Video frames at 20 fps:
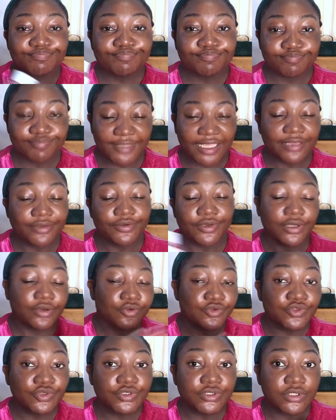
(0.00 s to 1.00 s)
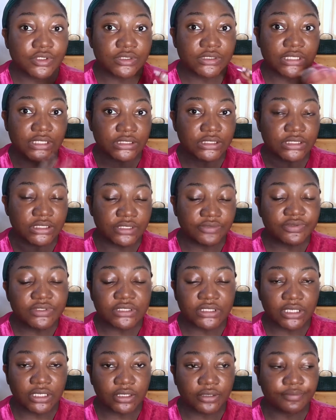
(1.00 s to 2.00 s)
Yeah, you can also use it on sensitive
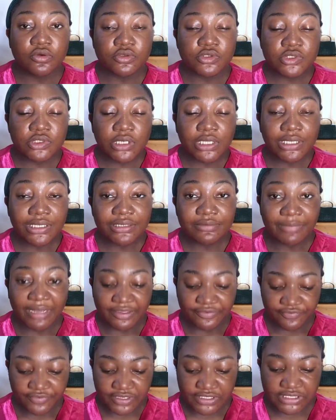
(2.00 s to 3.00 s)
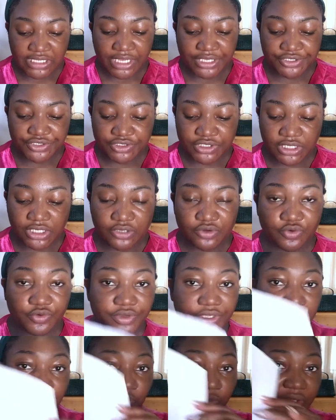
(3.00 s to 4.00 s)
skin. So to clean my face, I usually go
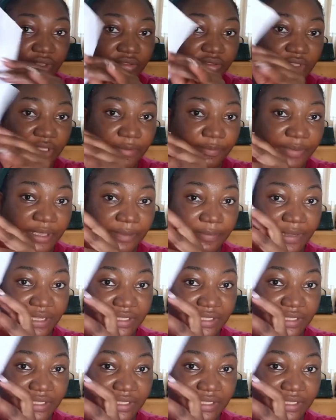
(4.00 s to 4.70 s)
in with a paper